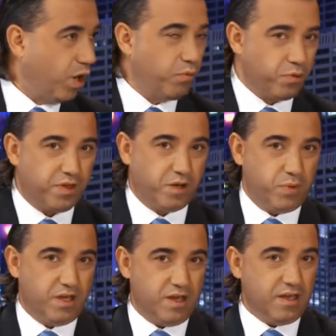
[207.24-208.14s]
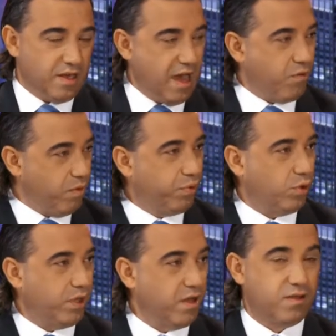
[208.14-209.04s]
would think are
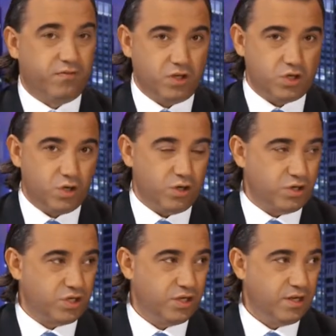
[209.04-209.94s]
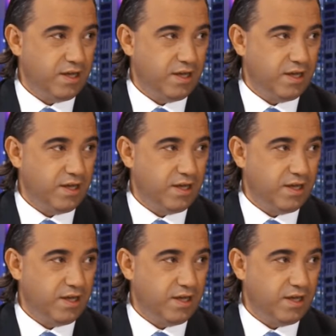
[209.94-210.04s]
employees of the church.